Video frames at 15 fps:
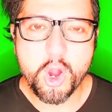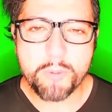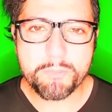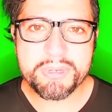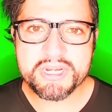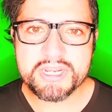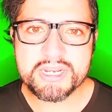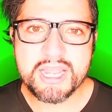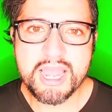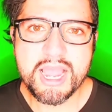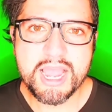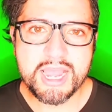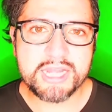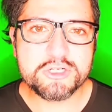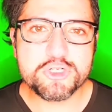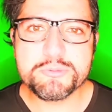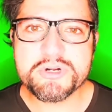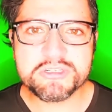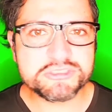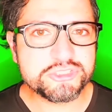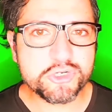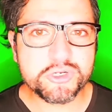opening and
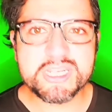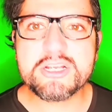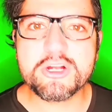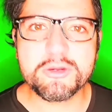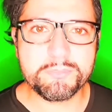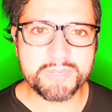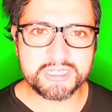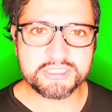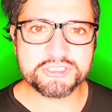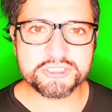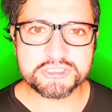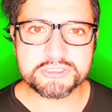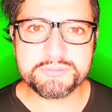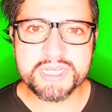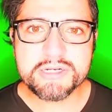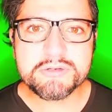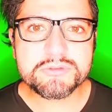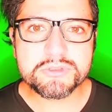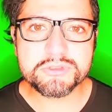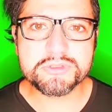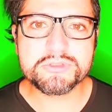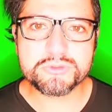numerous juggling conventions being
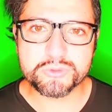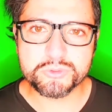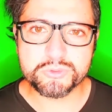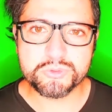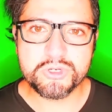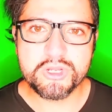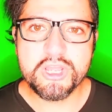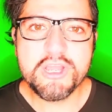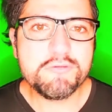run to